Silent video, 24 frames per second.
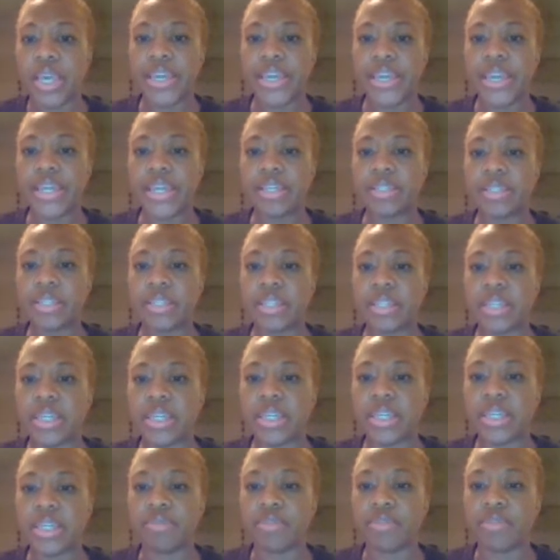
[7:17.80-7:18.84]
eats
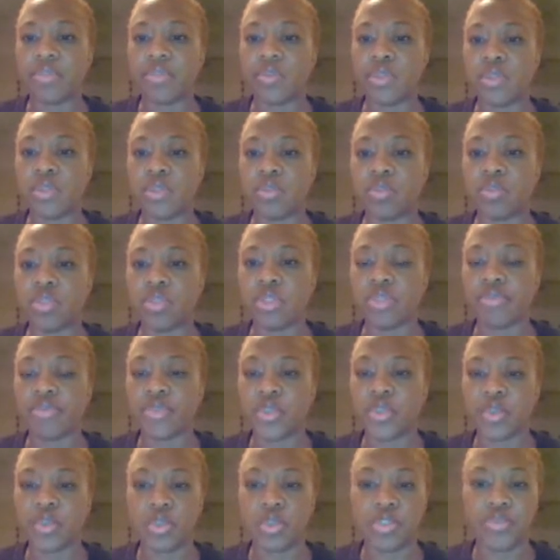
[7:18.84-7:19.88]
leaves, roots,
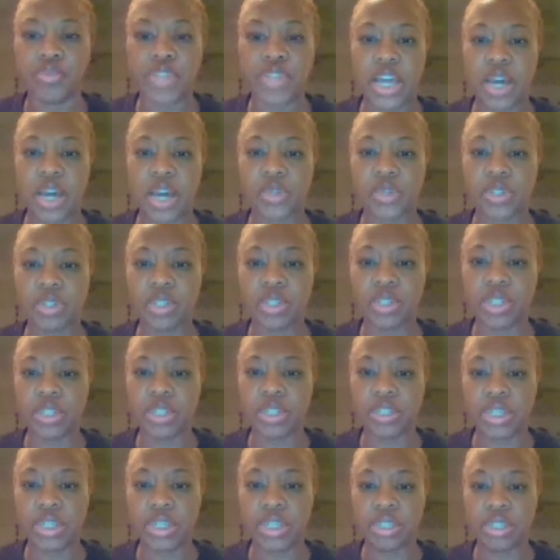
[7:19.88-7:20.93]
fruits, flowers,
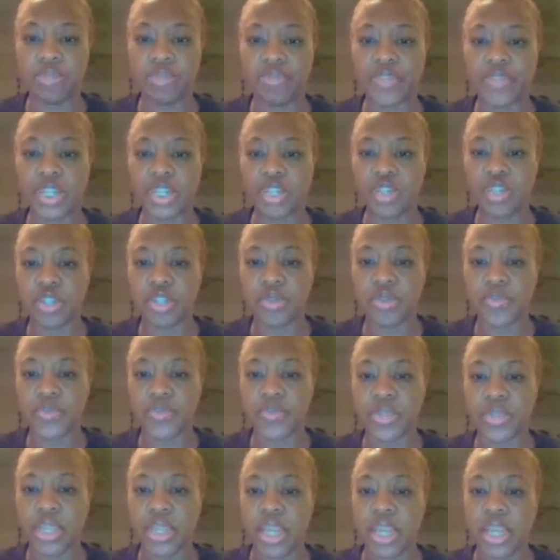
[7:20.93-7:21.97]
insects, and fish.
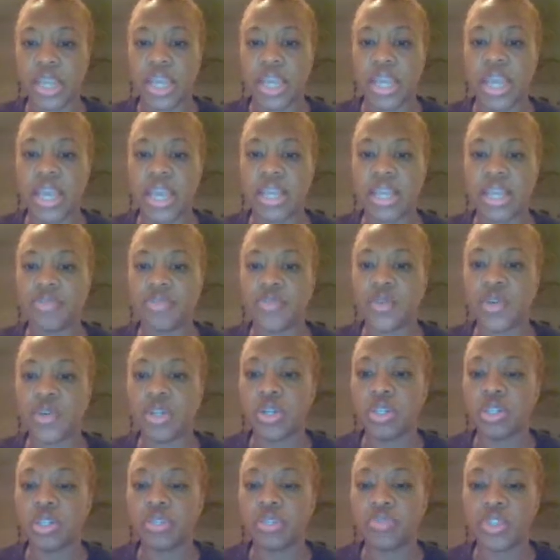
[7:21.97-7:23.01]
It has 4
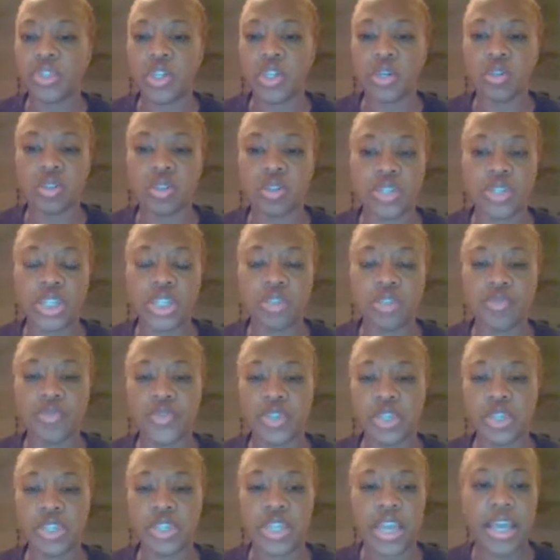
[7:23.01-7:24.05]
hooved toes on each
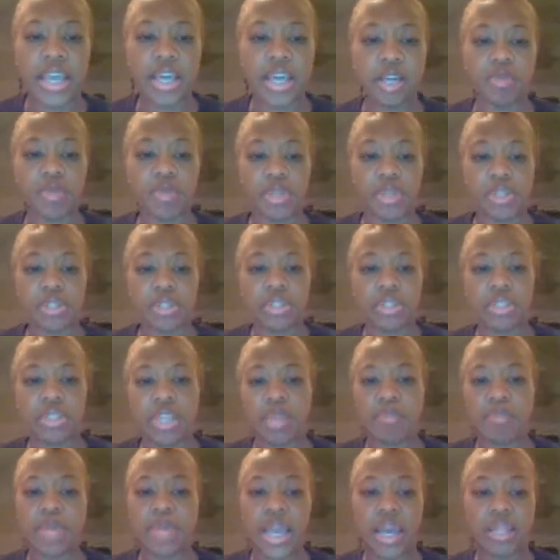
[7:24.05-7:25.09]
foot that help it
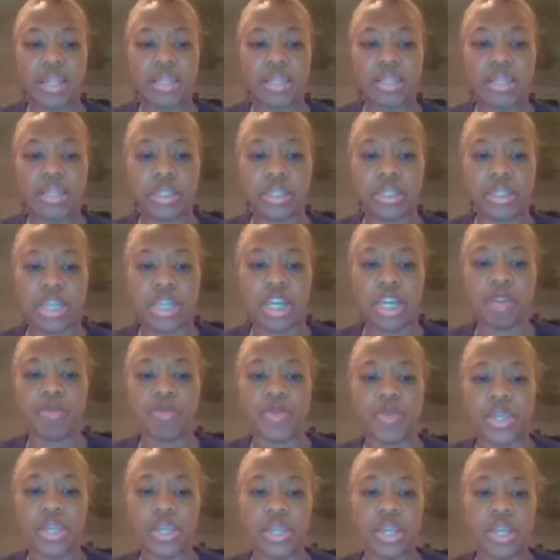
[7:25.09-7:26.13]
stay balanced and
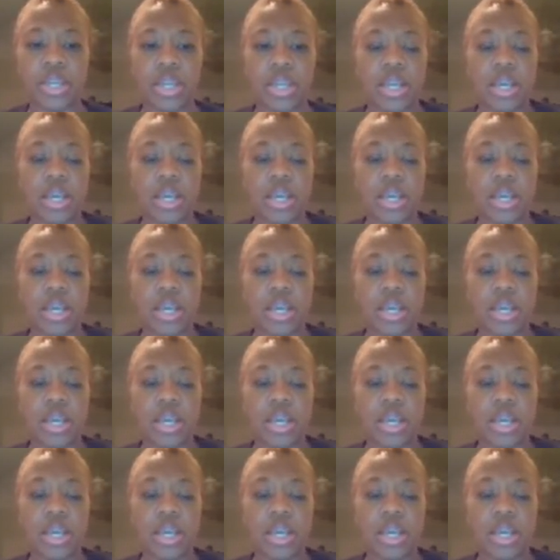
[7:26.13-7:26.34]
help it